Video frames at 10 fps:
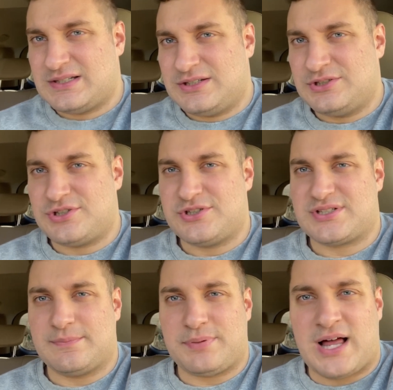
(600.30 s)
You should
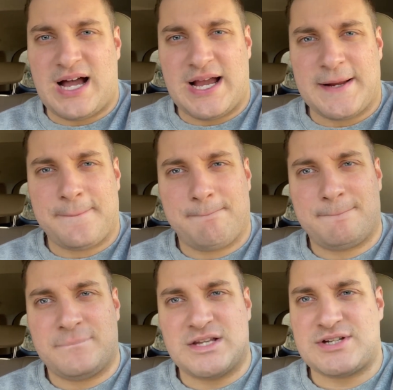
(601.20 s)
just apply.
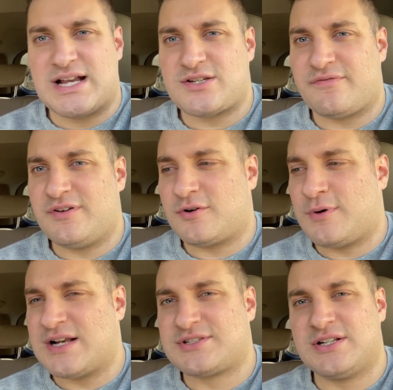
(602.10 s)
They should ask you a few
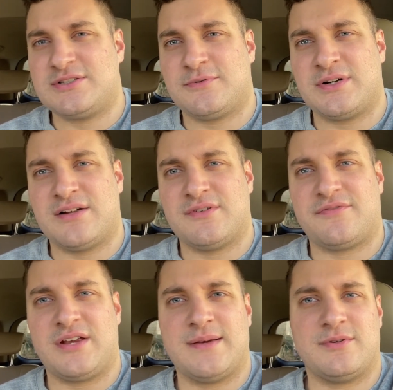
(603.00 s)
questions or whatever if
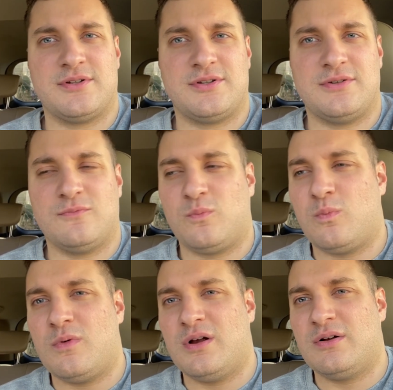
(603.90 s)
you're able to,
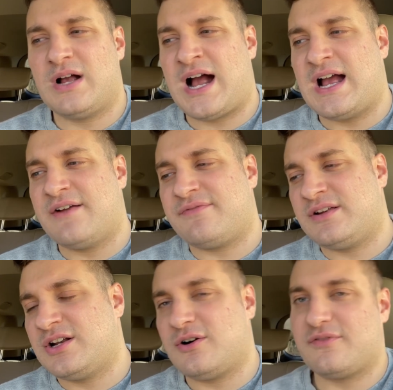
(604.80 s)
if
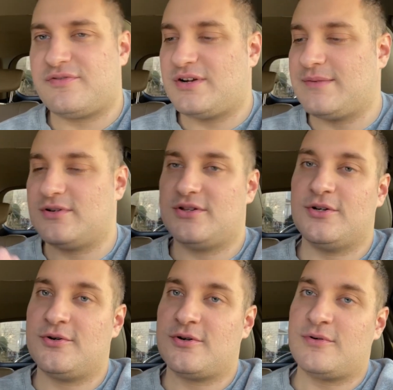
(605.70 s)
you're able to
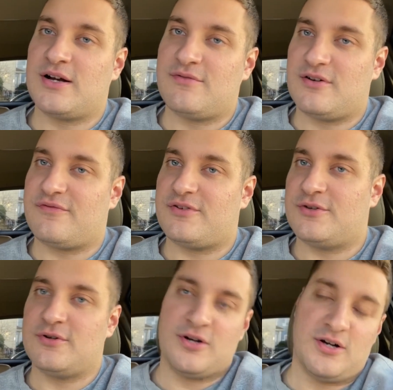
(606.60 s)
do it or whatever. And if you
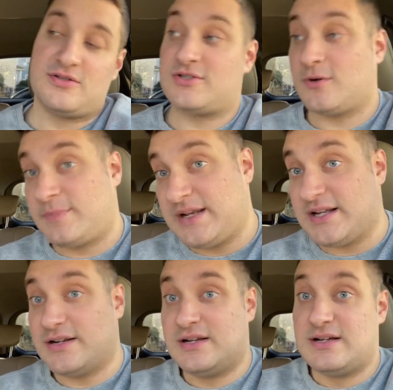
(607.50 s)
do good, so be
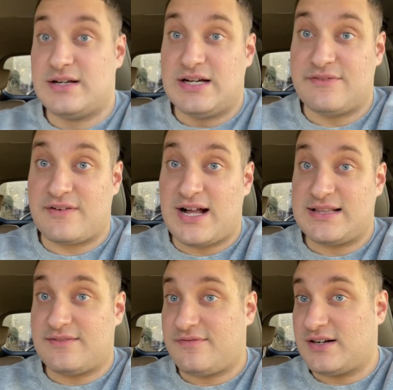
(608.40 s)
it. If not,
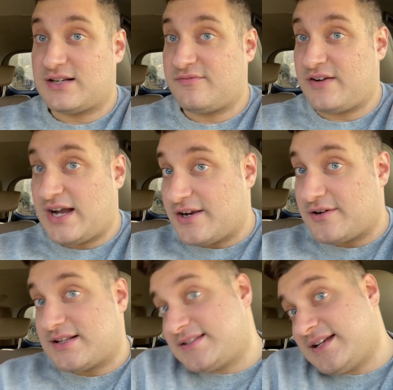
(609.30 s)
then fucking fire.
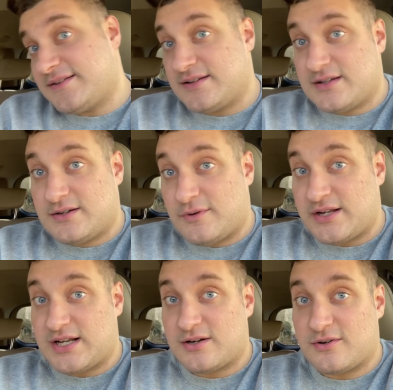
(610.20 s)
That's it. Why do
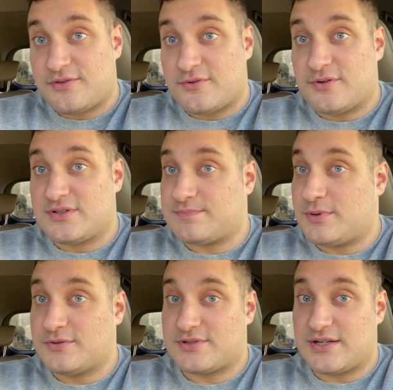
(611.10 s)
you got to go through all this
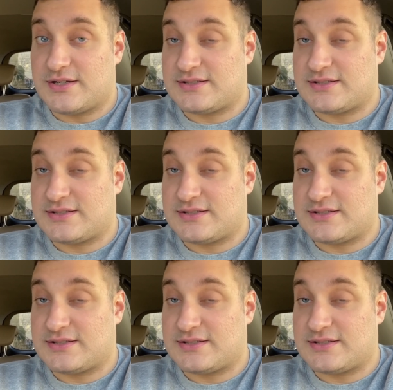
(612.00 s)
bullshit?